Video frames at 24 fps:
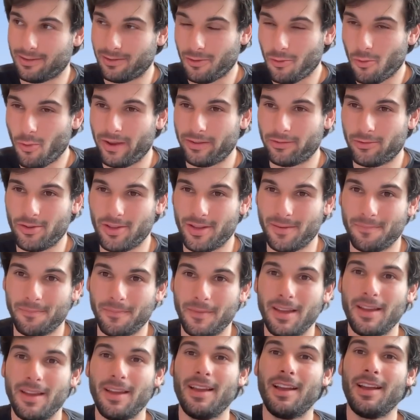the question
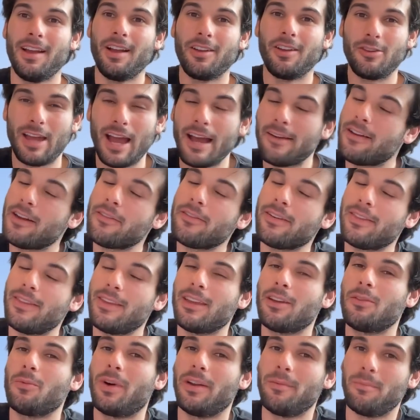you have
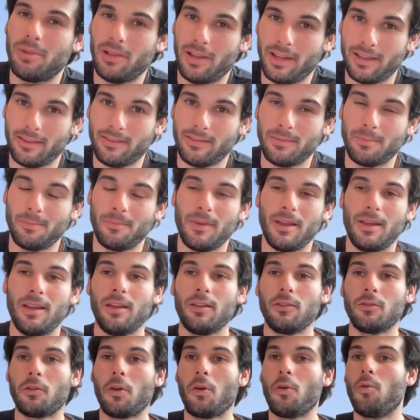everything in one place.
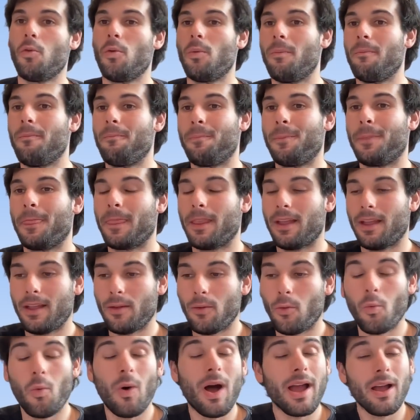So
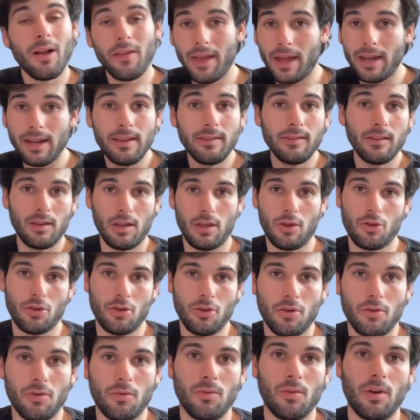while that is an
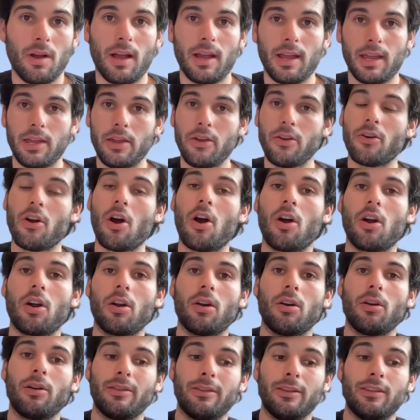issue, here
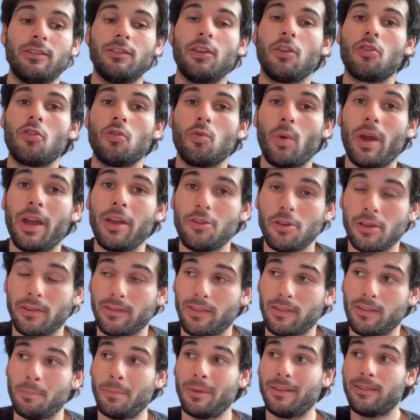are the situations,
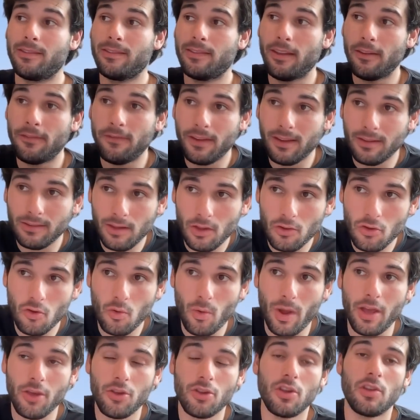the specific
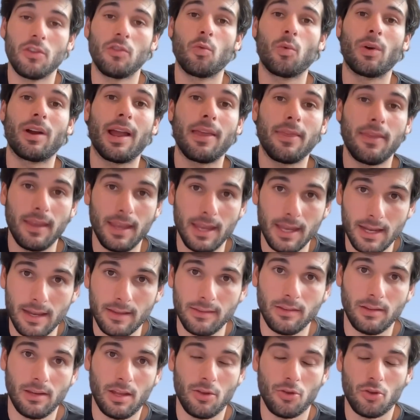situations where I think it
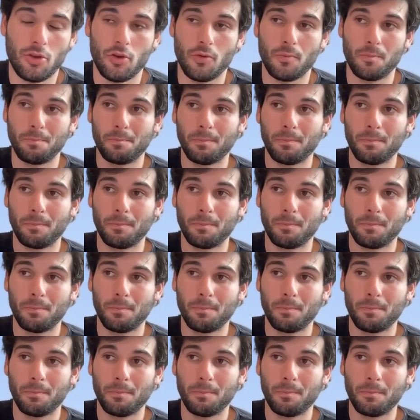is an issue.